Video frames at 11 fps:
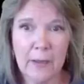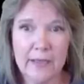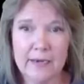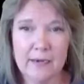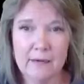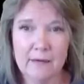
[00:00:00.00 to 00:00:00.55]

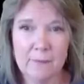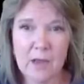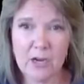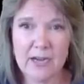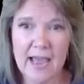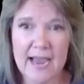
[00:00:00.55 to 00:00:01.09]
button. I'm not
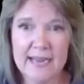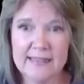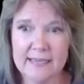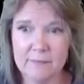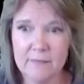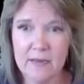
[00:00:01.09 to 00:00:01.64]
going to hide
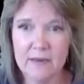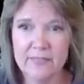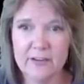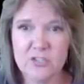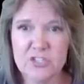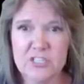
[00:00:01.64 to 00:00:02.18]
them.
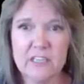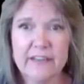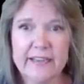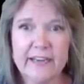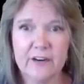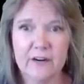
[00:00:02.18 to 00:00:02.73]
They're still
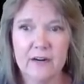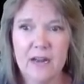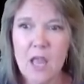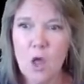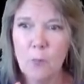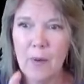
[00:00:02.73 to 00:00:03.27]
here.
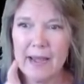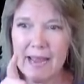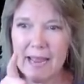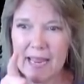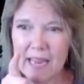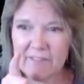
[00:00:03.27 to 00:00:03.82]
But
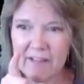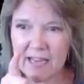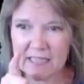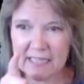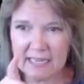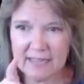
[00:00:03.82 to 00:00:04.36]
if I
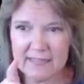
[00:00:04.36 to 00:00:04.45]
click on